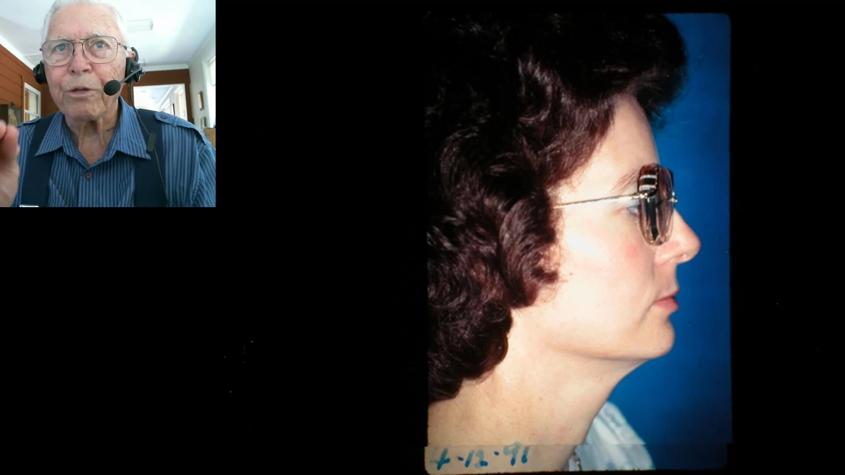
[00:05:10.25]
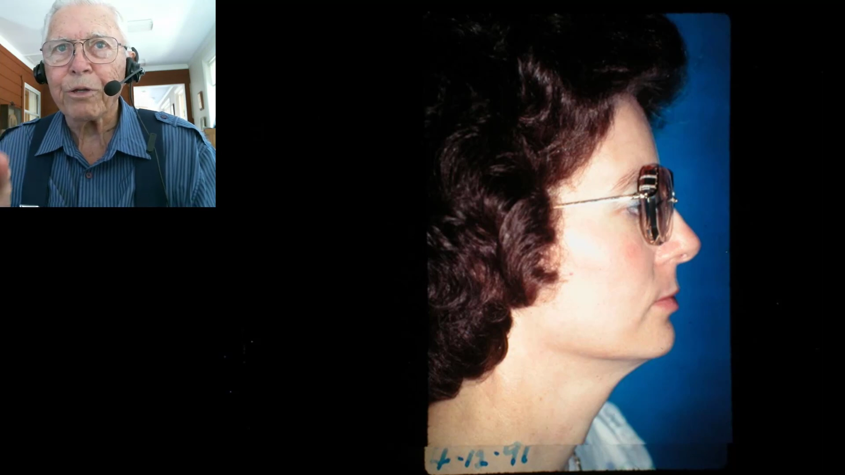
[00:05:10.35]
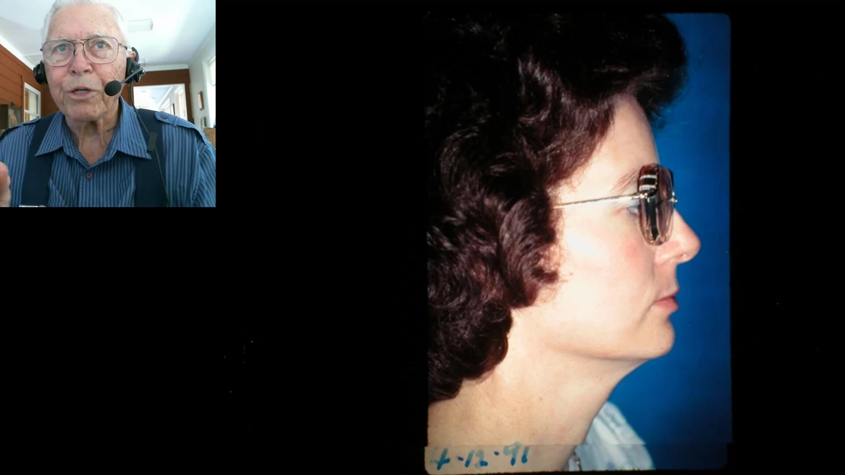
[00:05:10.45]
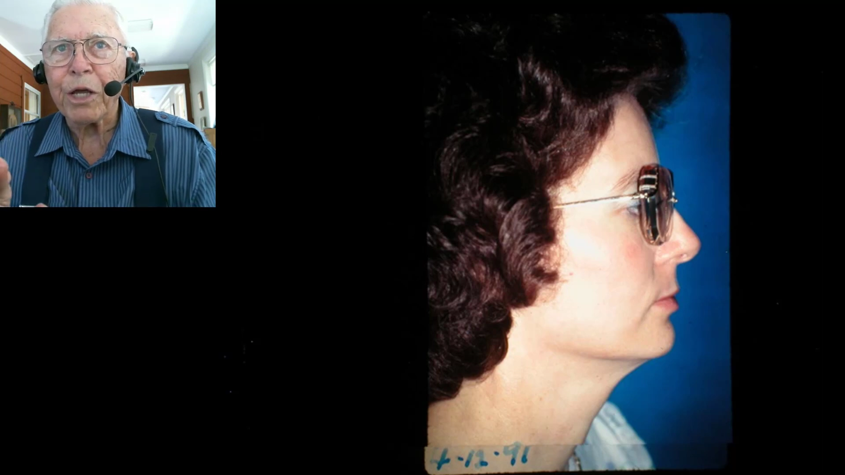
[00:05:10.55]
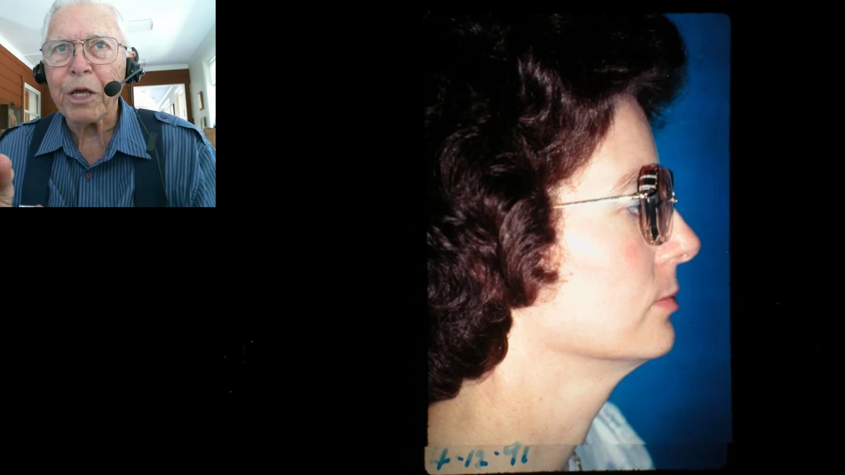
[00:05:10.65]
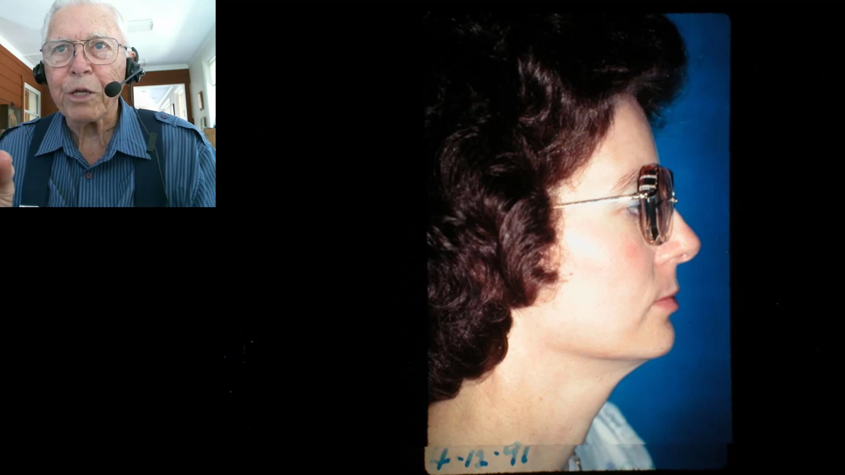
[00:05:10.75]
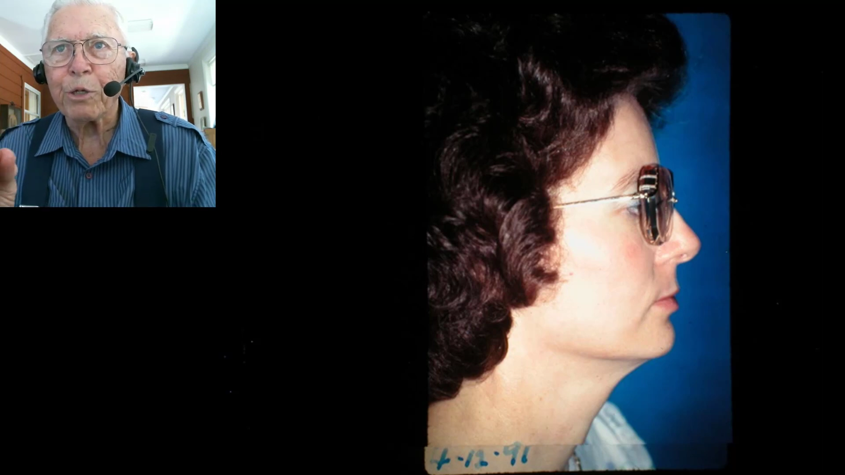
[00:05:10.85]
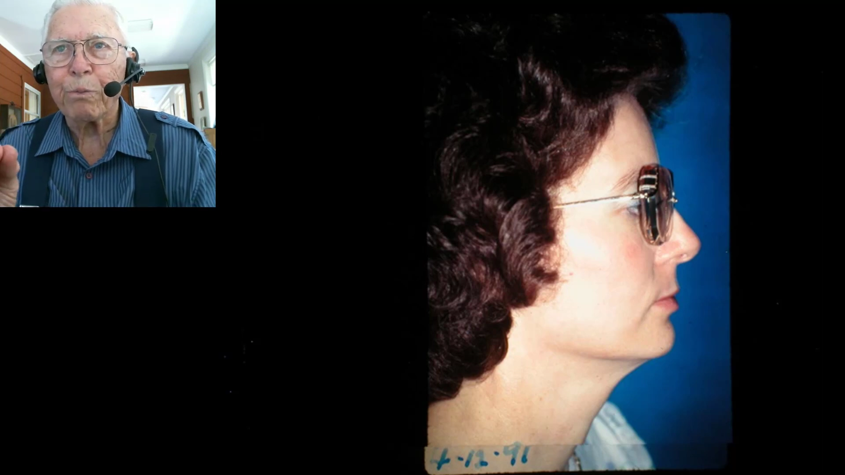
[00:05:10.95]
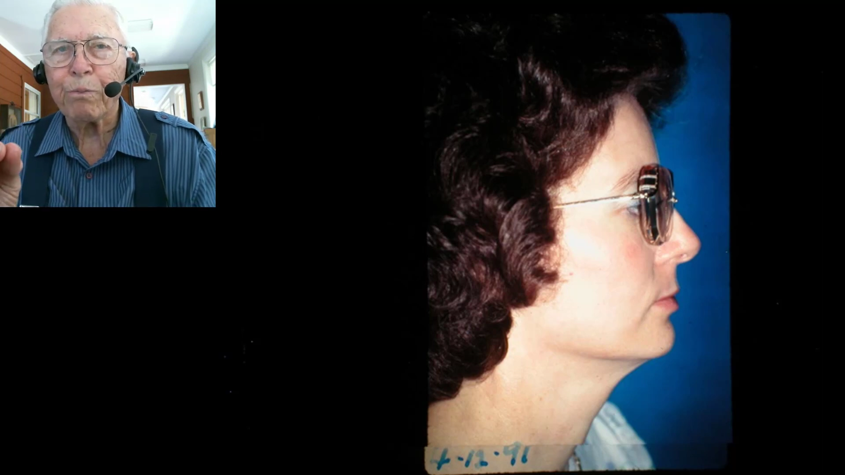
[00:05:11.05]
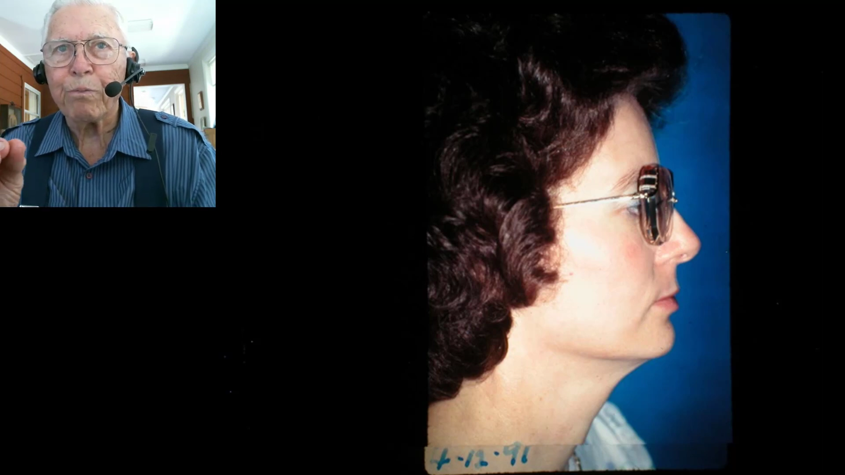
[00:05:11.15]

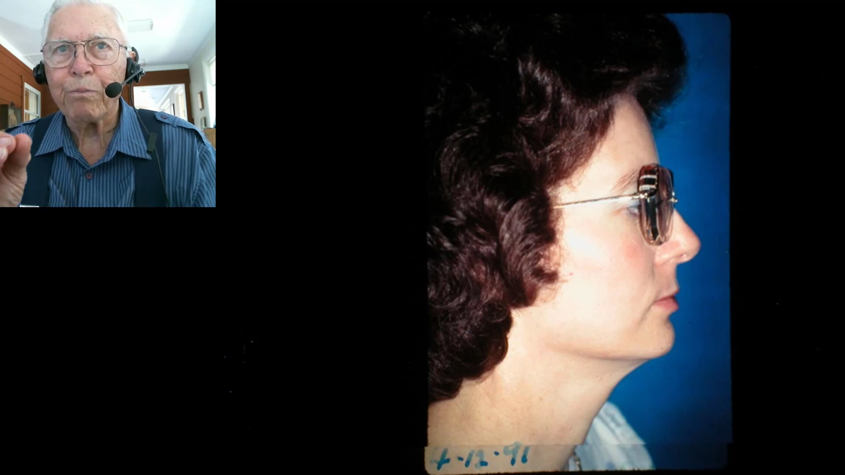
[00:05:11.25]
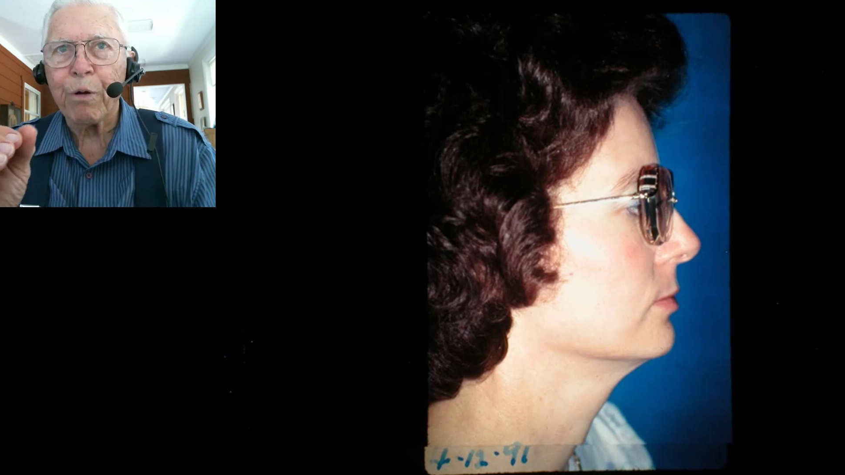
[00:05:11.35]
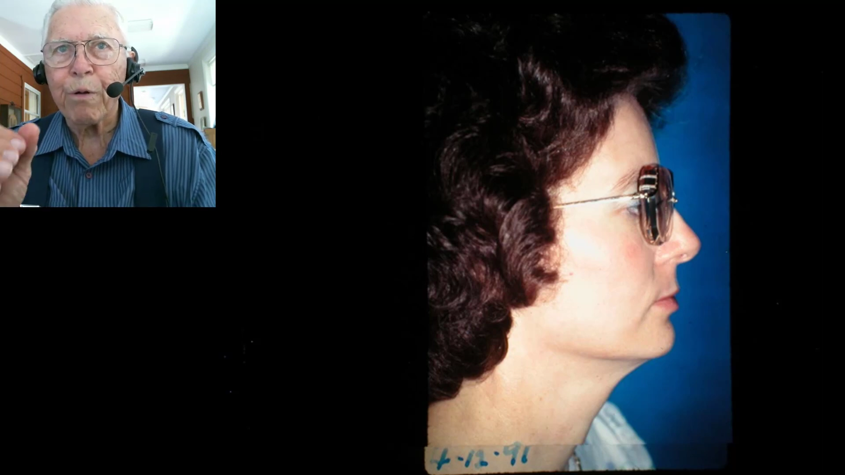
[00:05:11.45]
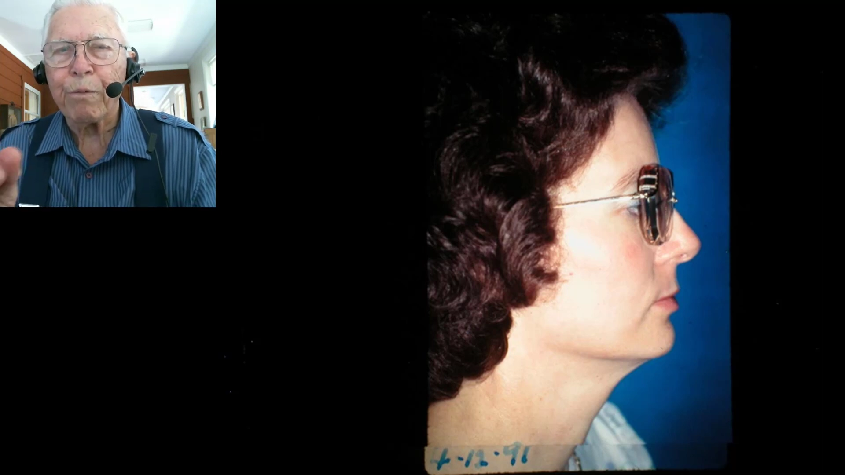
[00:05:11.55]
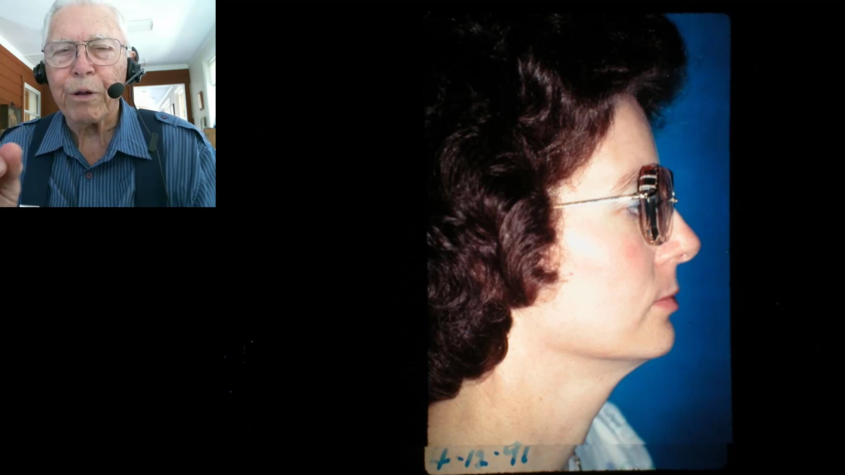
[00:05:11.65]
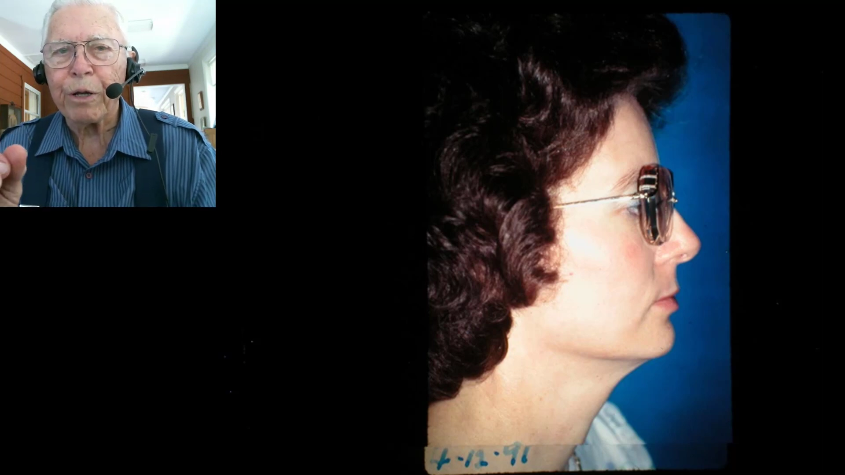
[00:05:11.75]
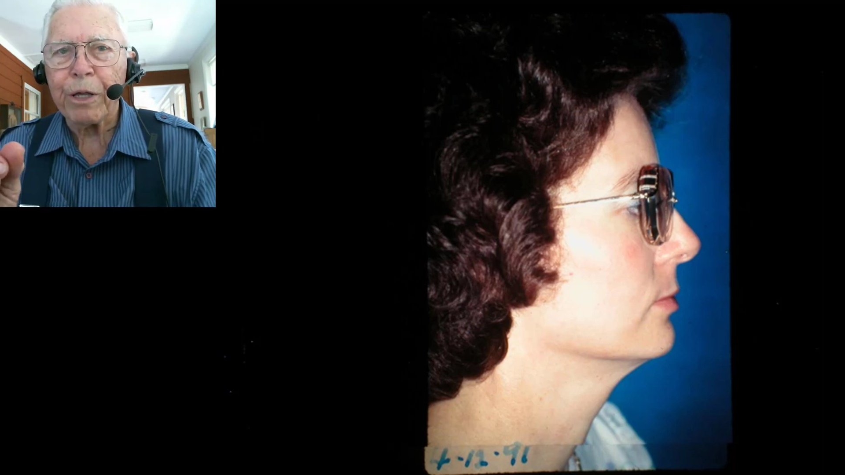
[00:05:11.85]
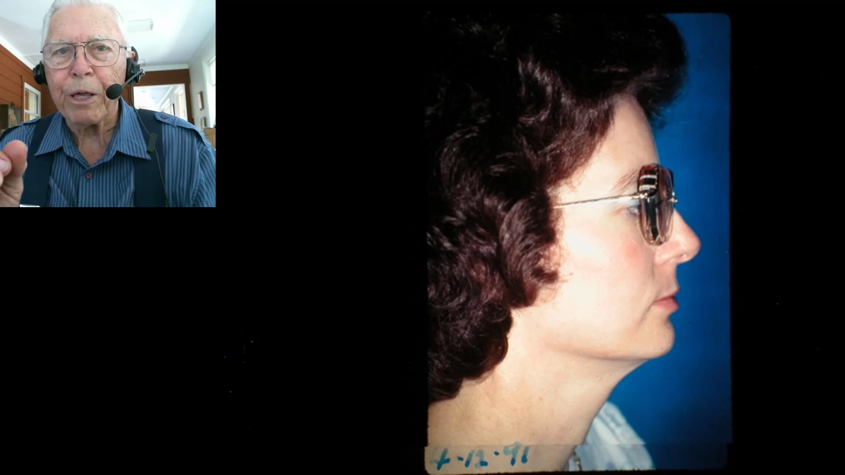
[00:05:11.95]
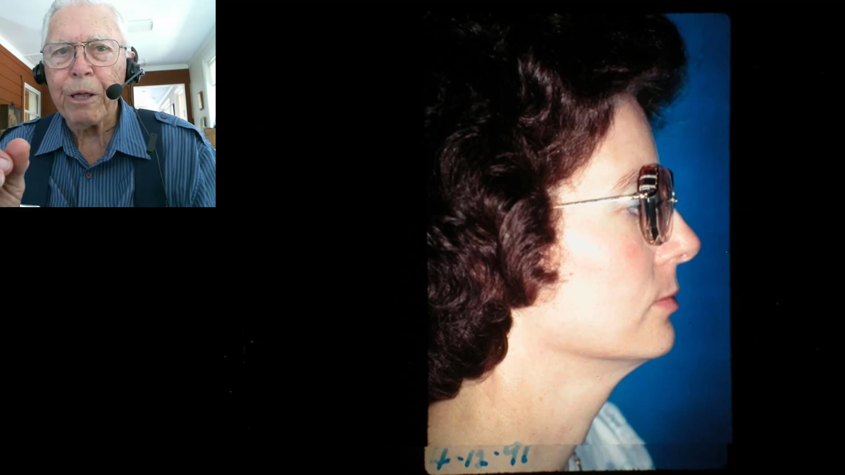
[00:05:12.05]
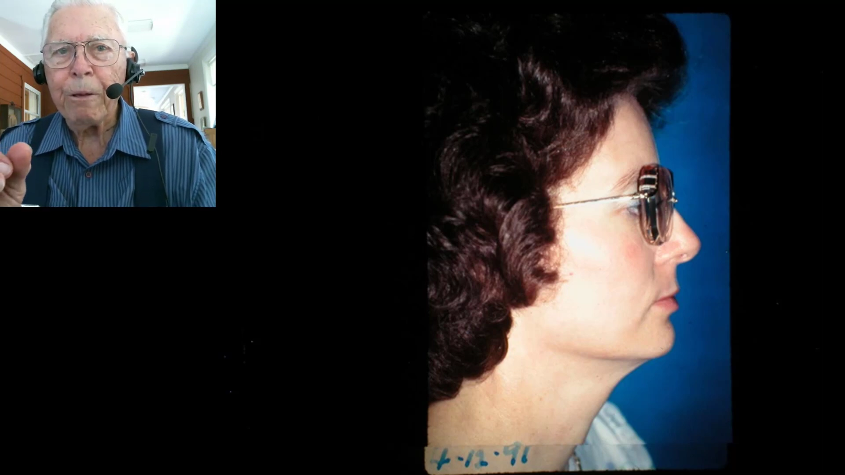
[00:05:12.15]
change
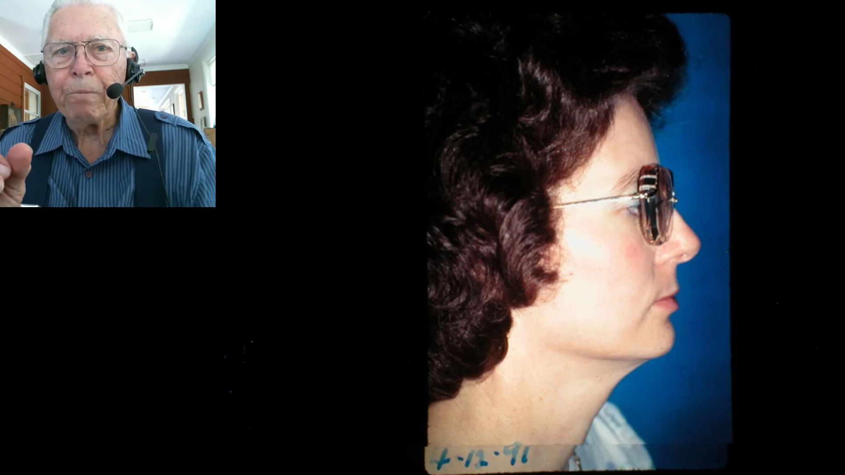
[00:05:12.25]
permanently